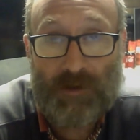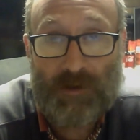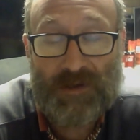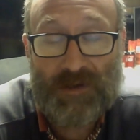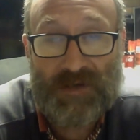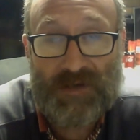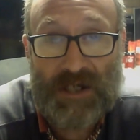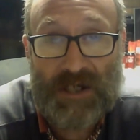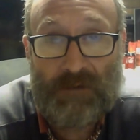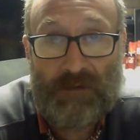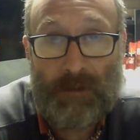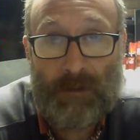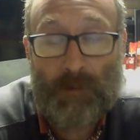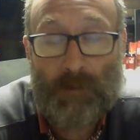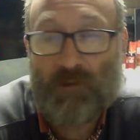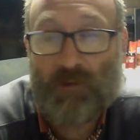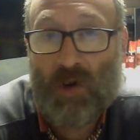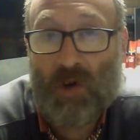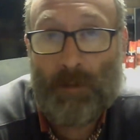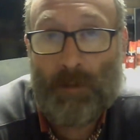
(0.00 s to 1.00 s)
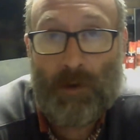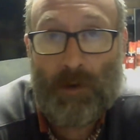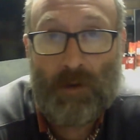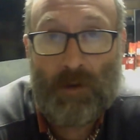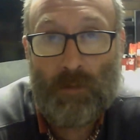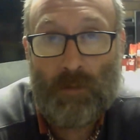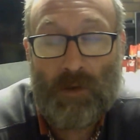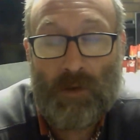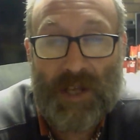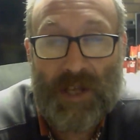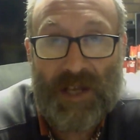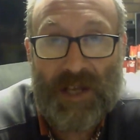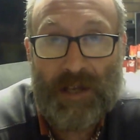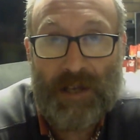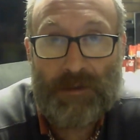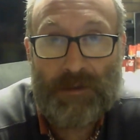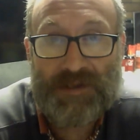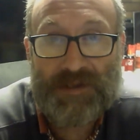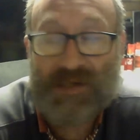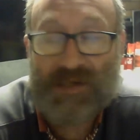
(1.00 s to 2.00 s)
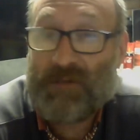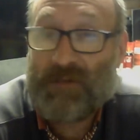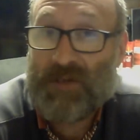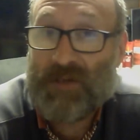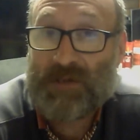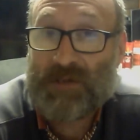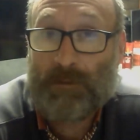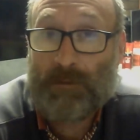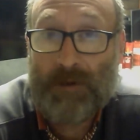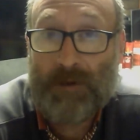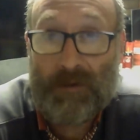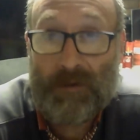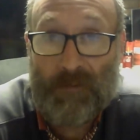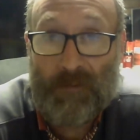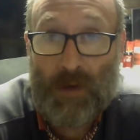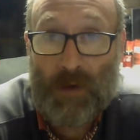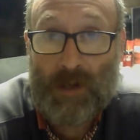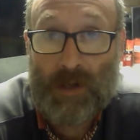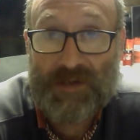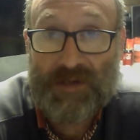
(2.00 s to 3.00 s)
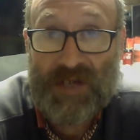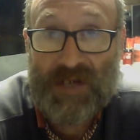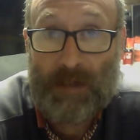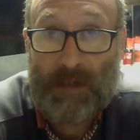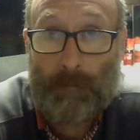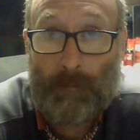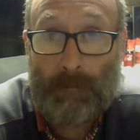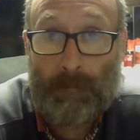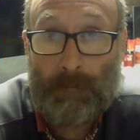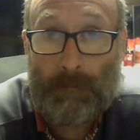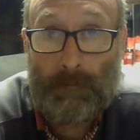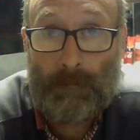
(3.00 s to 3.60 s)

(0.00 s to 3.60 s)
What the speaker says: as I said, grab the tripod, we'll get out and see if this printer fires up.